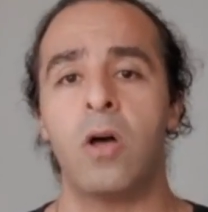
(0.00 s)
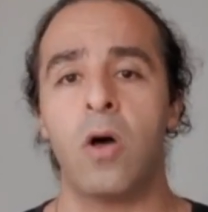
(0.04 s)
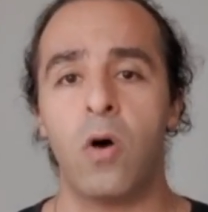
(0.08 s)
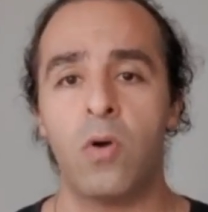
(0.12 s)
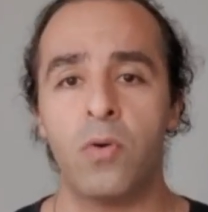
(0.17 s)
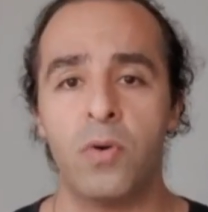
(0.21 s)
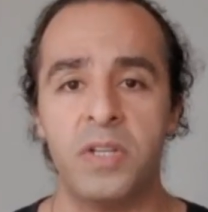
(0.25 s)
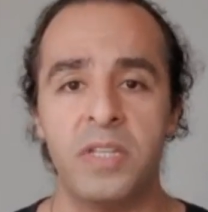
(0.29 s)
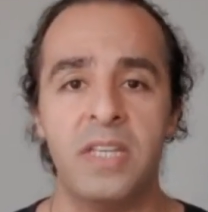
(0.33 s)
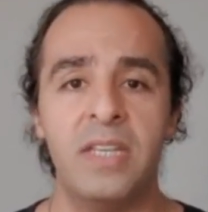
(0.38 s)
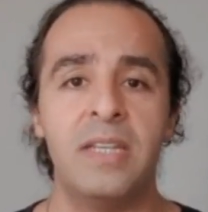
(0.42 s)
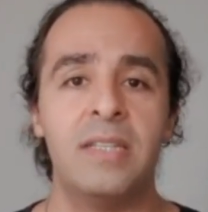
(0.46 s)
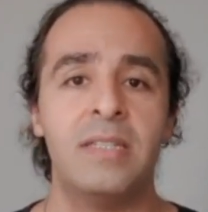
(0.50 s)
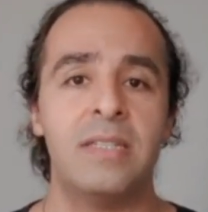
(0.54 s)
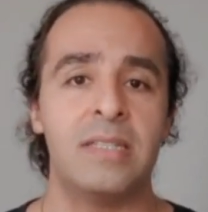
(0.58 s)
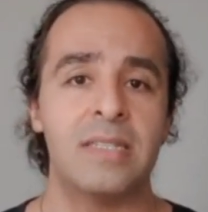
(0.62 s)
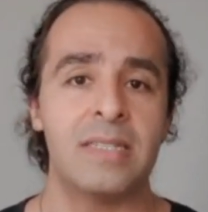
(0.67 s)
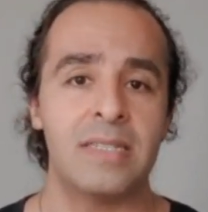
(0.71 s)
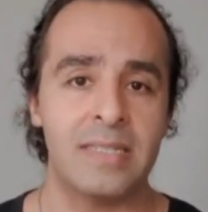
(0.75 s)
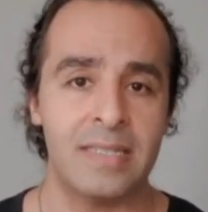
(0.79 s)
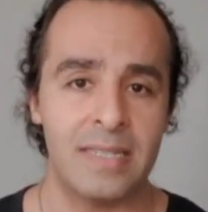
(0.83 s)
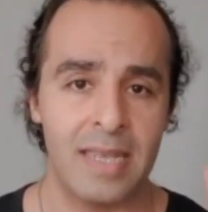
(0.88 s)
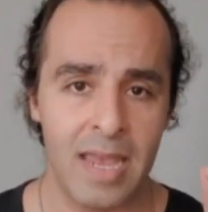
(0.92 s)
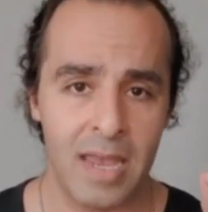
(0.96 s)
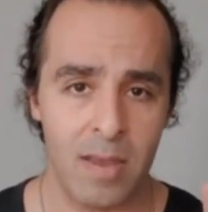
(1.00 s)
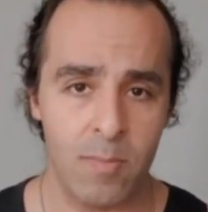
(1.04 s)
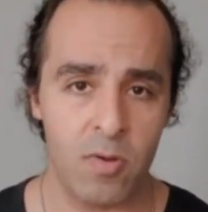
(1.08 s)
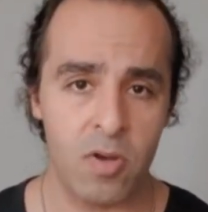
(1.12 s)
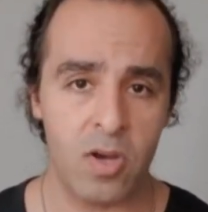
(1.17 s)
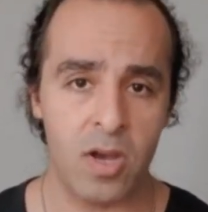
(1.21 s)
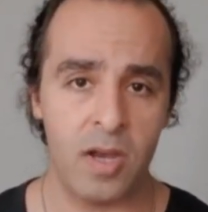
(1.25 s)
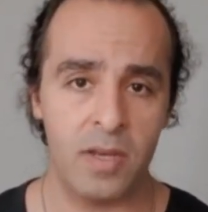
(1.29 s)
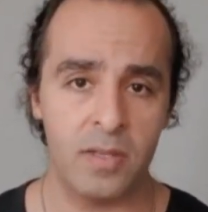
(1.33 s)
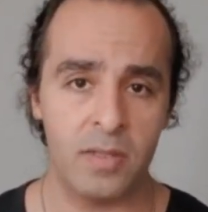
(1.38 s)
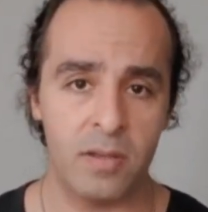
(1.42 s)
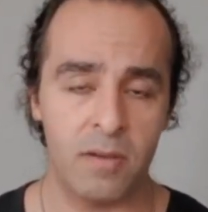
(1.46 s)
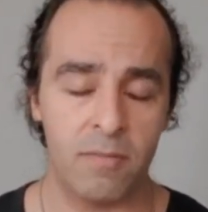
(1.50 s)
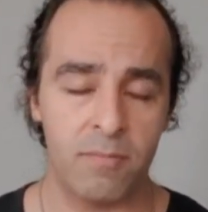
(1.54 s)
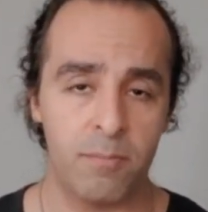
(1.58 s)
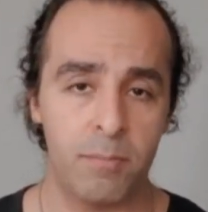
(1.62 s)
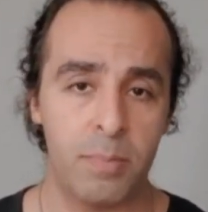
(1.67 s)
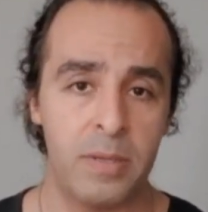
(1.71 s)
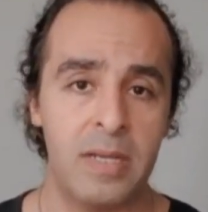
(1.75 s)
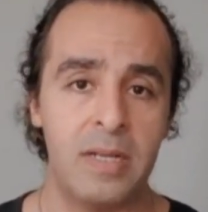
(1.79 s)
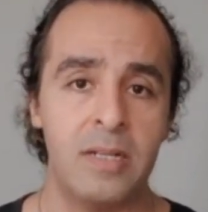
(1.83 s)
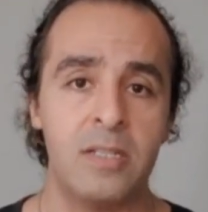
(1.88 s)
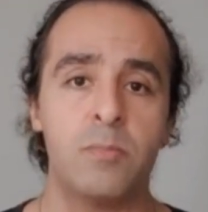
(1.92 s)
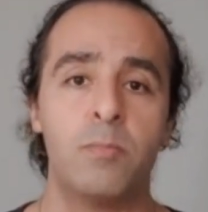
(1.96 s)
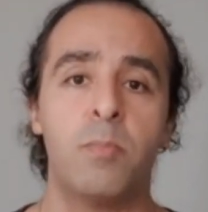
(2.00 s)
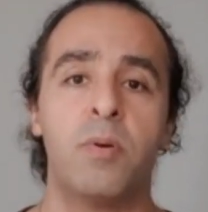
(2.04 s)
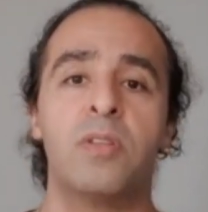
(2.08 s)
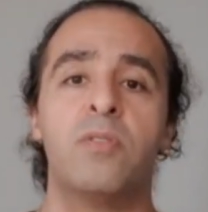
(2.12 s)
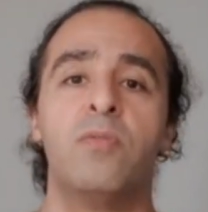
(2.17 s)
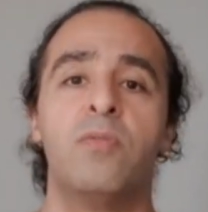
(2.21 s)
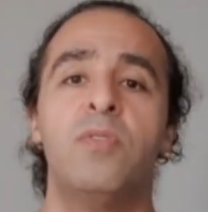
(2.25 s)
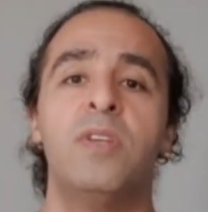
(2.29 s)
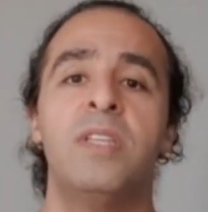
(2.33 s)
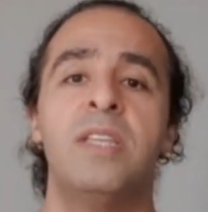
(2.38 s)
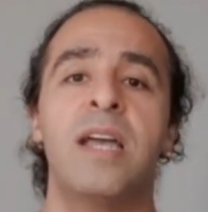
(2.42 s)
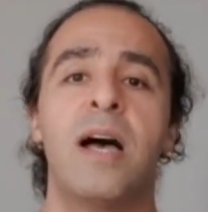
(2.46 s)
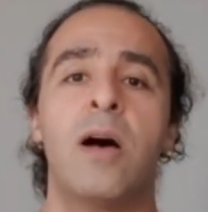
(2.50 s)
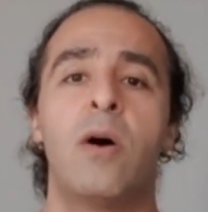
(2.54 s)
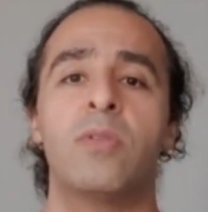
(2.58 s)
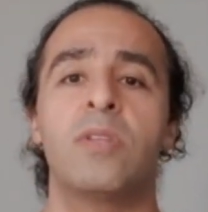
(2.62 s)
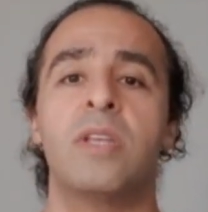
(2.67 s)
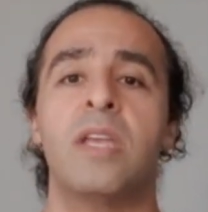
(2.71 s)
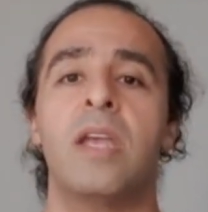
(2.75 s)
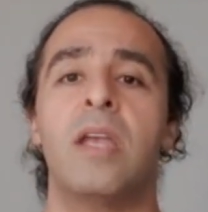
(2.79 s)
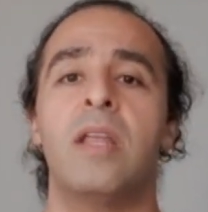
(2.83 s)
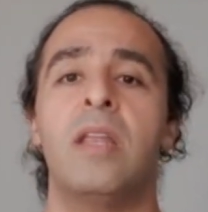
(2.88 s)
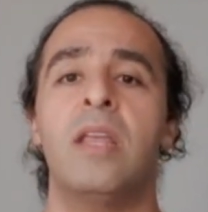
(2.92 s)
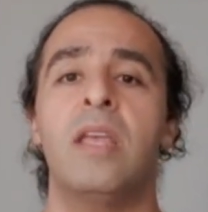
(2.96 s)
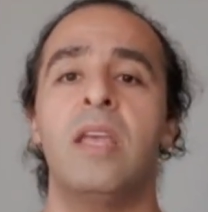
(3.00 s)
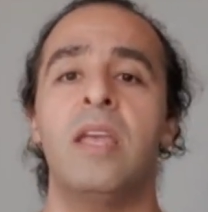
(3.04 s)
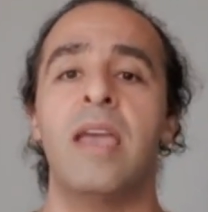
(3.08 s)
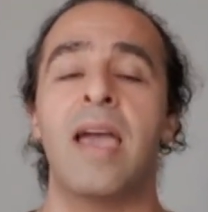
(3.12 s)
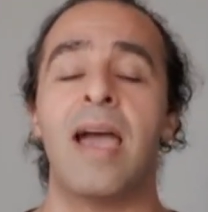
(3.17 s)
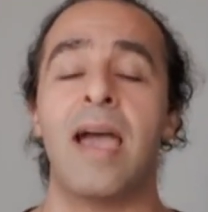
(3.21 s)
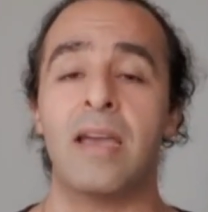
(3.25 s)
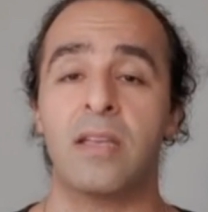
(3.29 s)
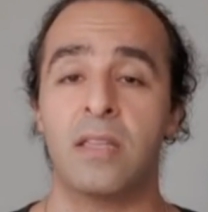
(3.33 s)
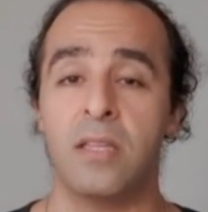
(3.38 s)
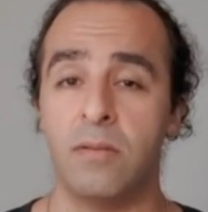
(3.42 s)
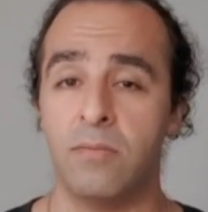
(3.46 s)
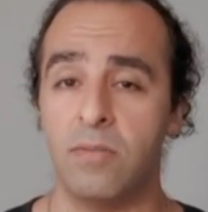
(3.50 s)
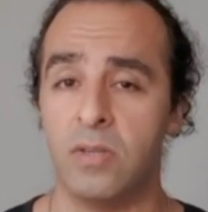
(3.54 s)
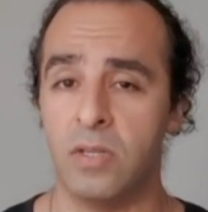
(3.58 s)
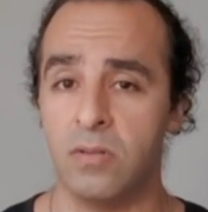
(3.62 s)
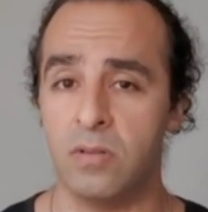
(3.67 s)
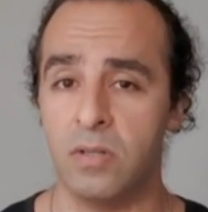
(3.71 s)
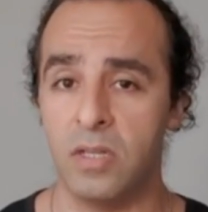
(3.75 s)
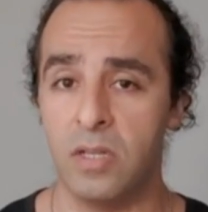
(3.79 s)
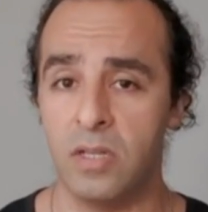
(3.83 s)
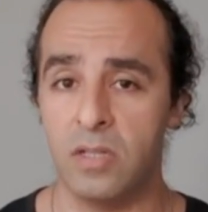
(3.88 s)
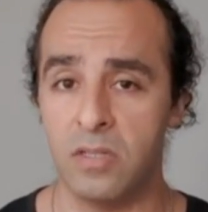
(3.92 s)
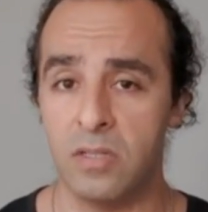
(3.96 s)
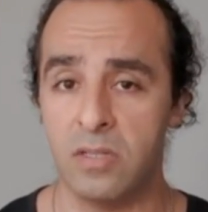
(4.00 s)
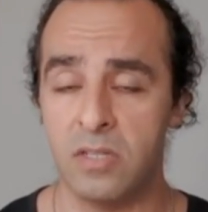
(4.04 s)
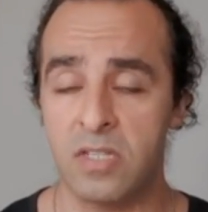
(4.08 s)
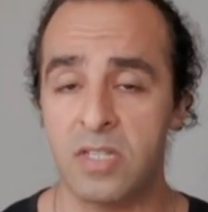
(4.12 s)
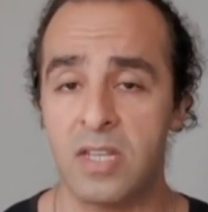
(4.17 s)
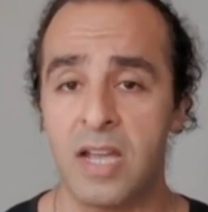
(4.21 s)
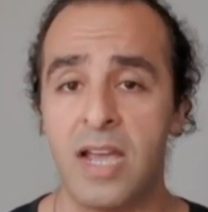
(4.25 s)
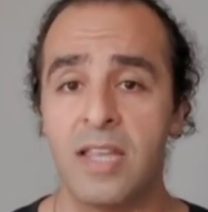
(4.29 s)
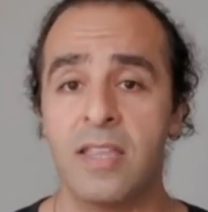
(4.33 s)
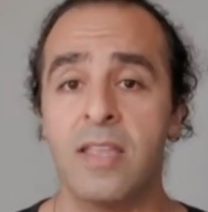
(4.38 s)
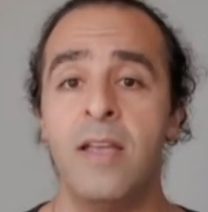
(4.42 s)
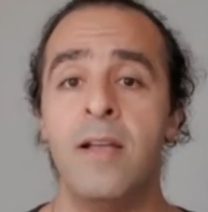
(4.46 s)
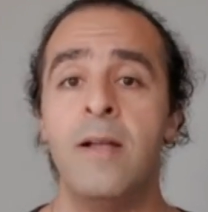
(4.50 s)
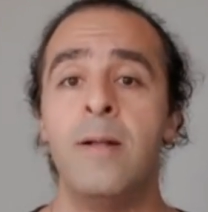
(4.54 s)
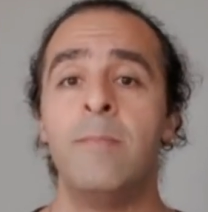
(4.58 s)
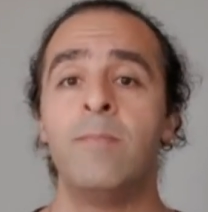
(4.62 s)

already get the same kind of pills, but without any active ingredient inside,